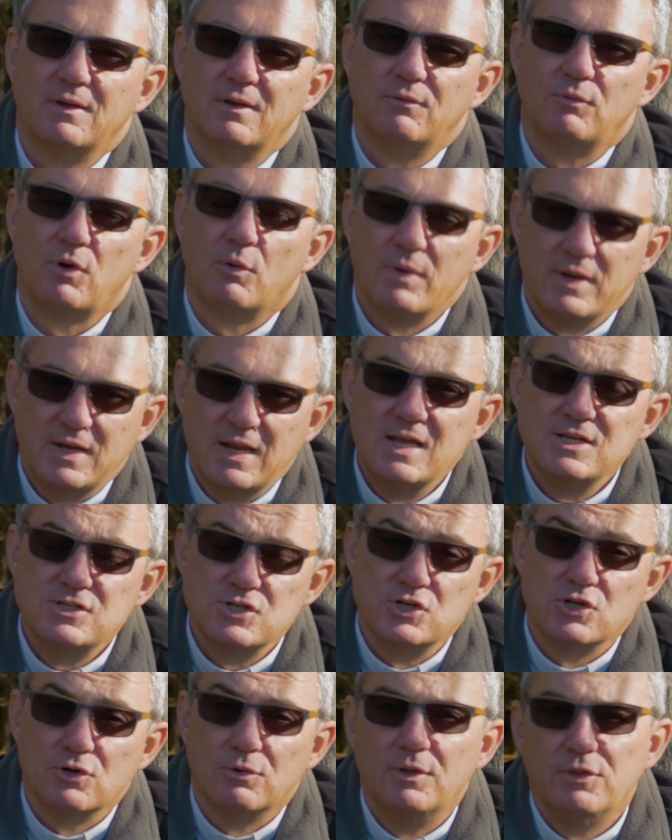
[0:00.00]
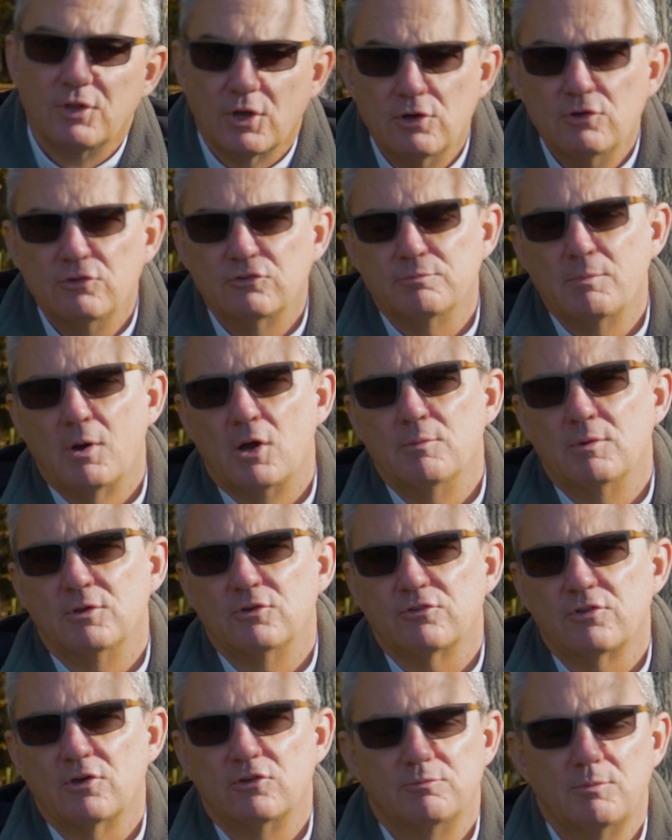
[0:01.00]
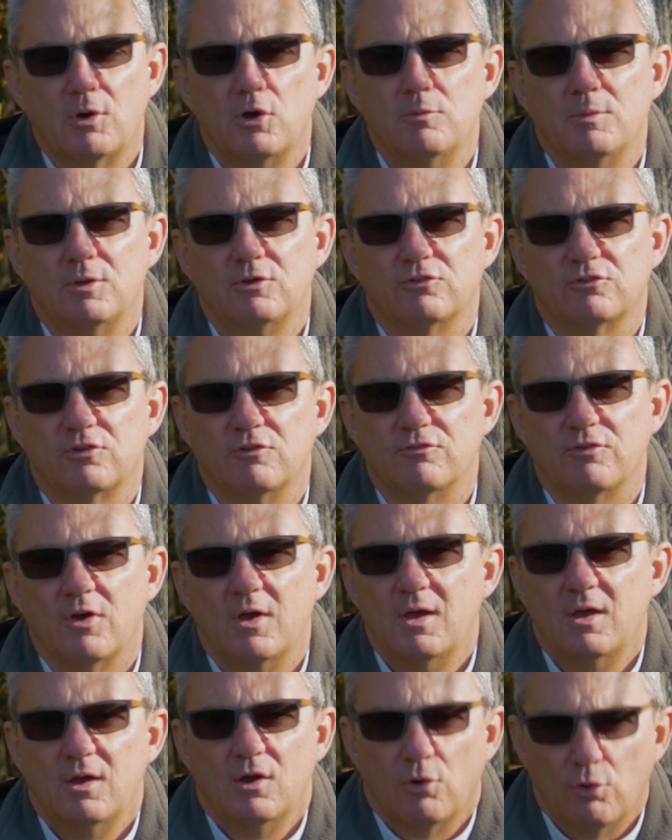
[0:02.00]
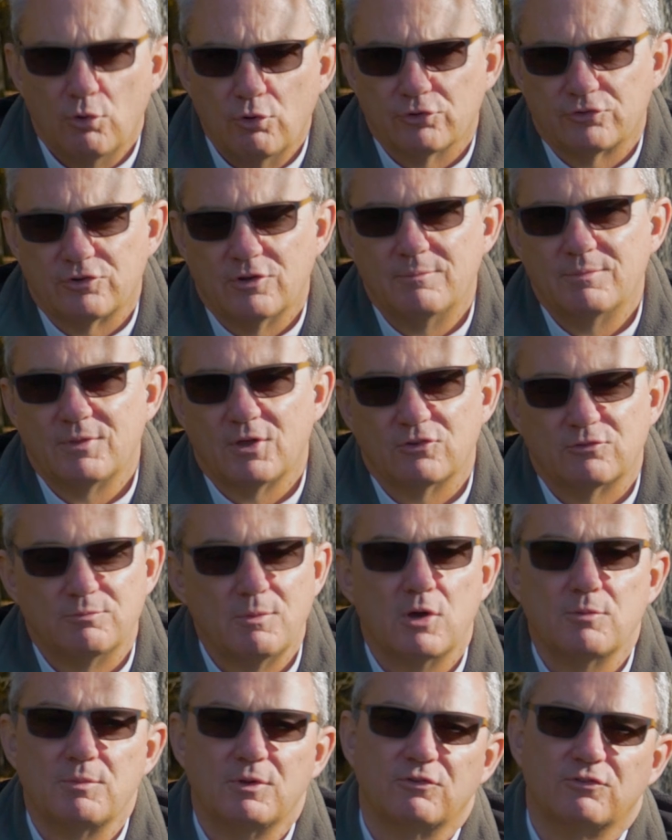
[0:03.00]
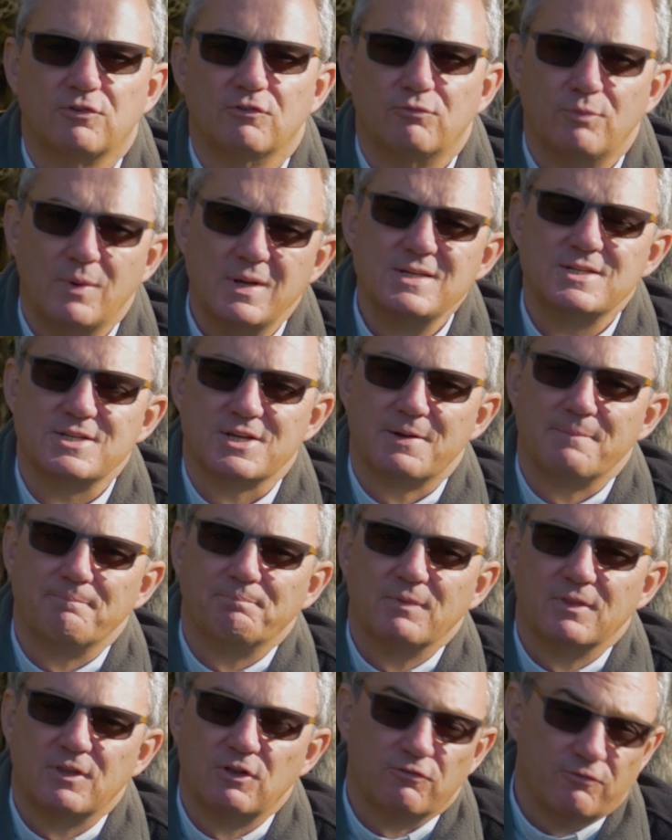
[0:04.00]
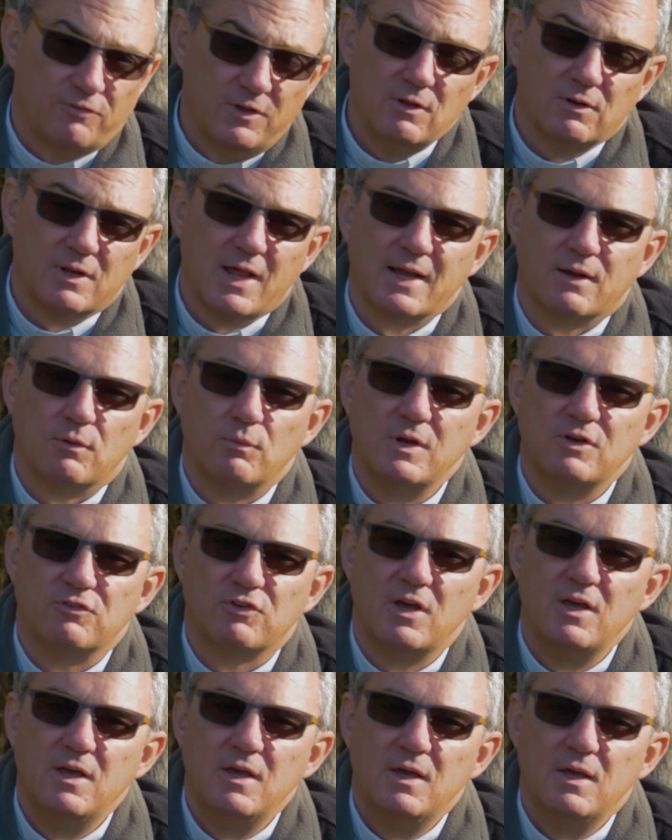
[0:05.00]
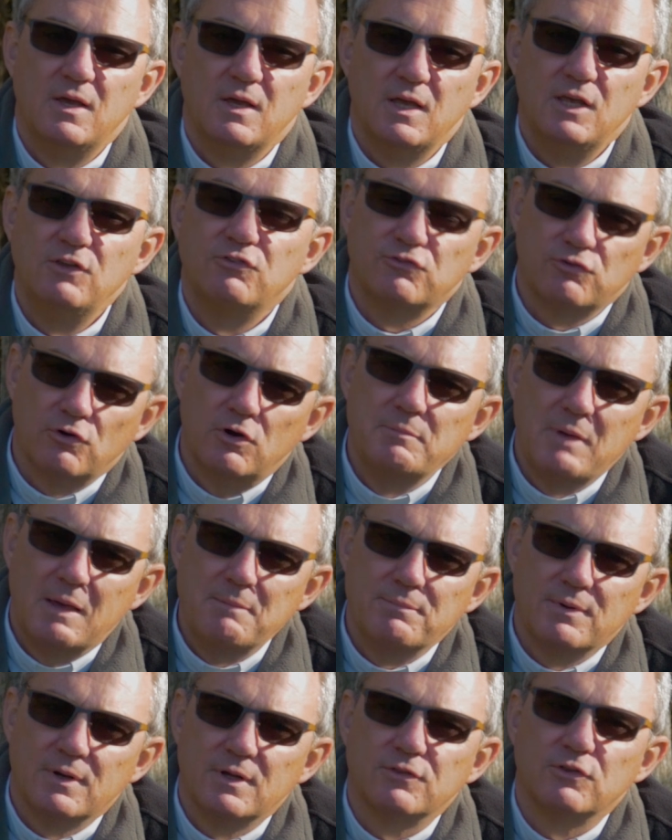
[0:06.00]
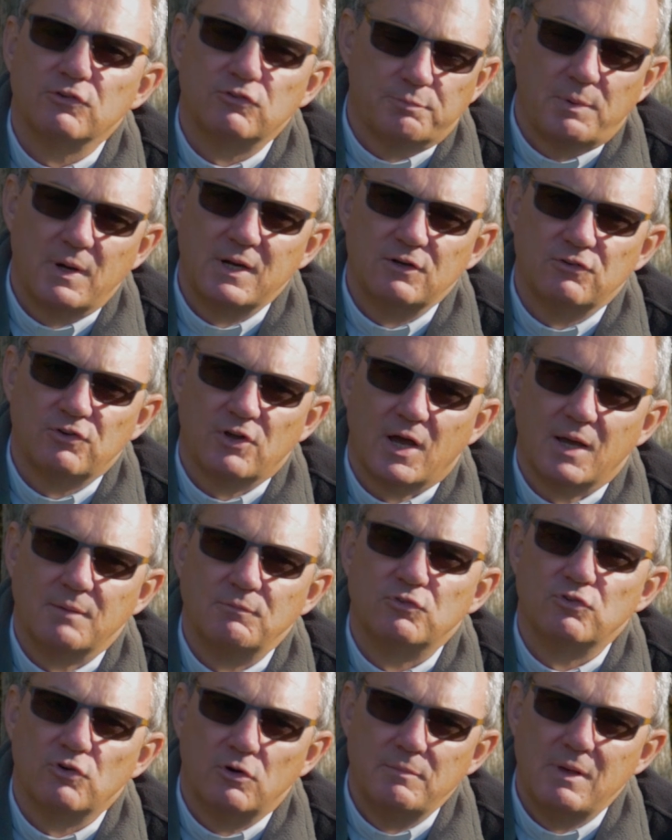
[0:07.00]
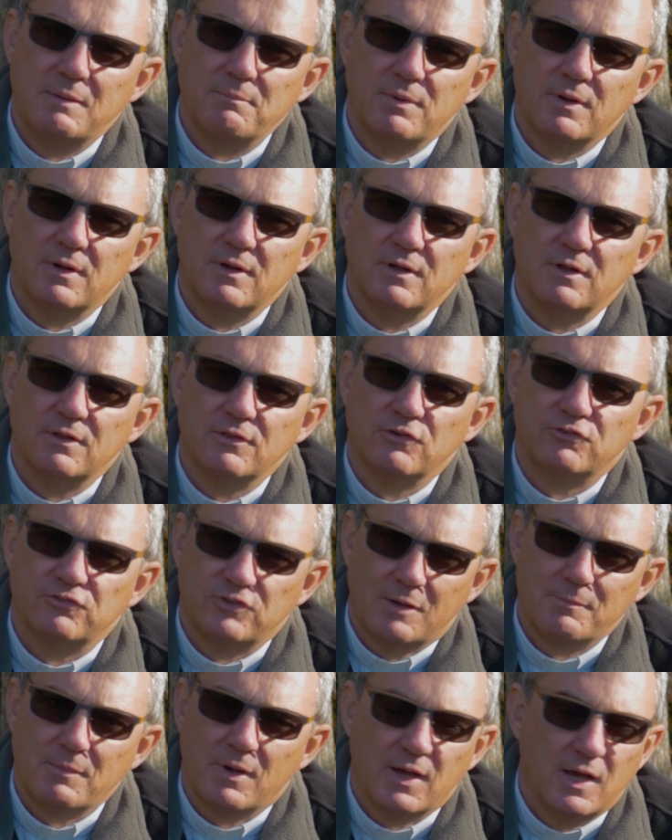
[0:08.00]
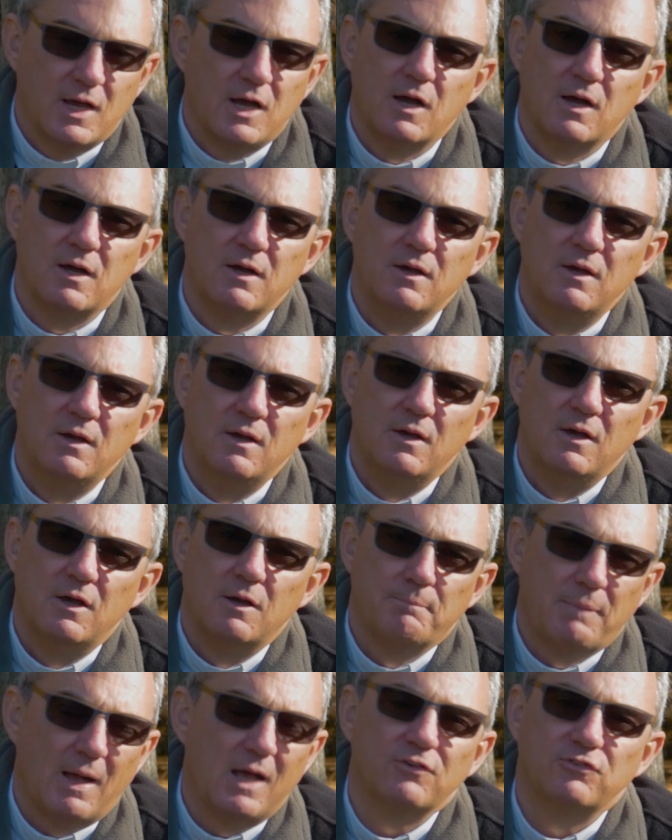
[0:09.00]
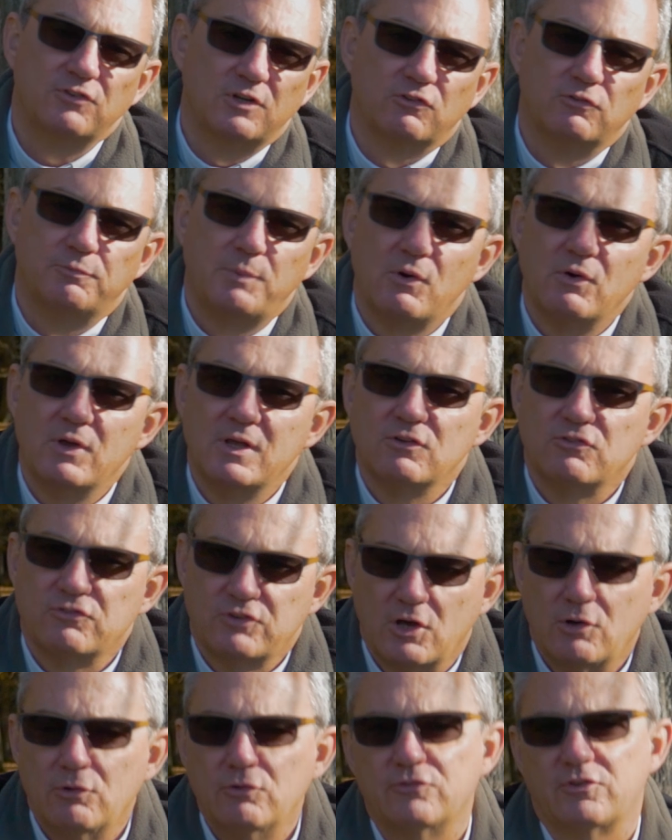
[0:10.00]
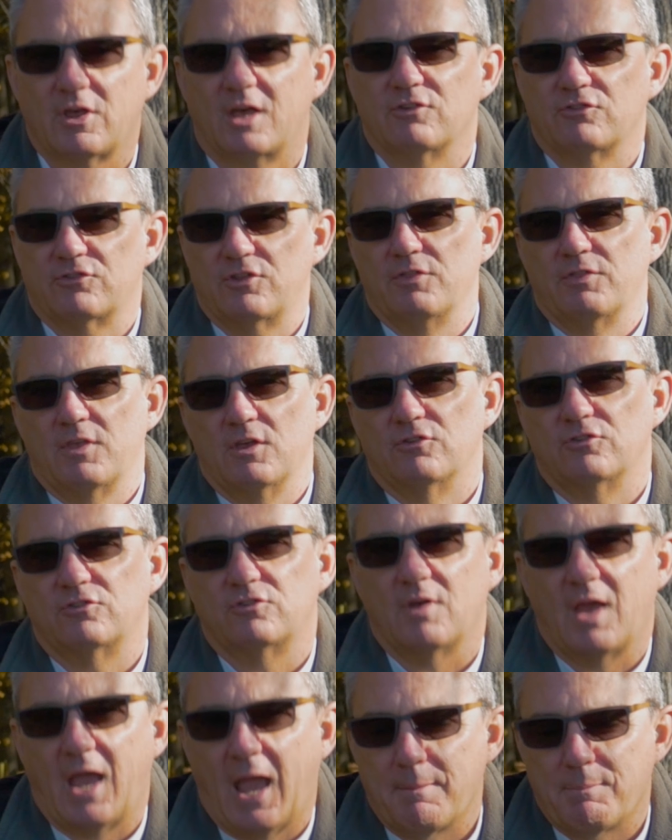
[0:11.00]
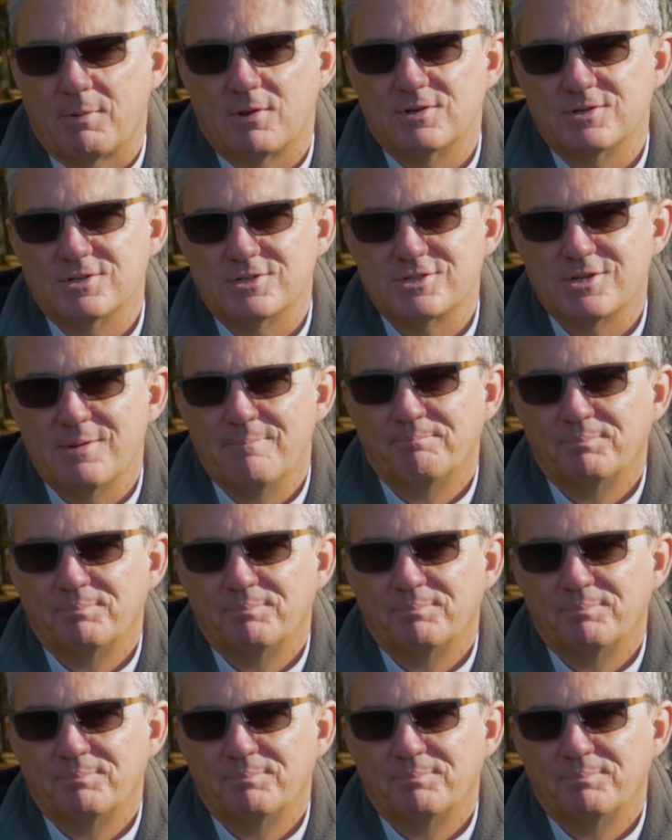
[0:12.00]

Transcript: What we need to do in those moments of autumn, those moments of winter that feel like winter, is to remember the springtime, to remember the summer. Our past experience tells us that this happens.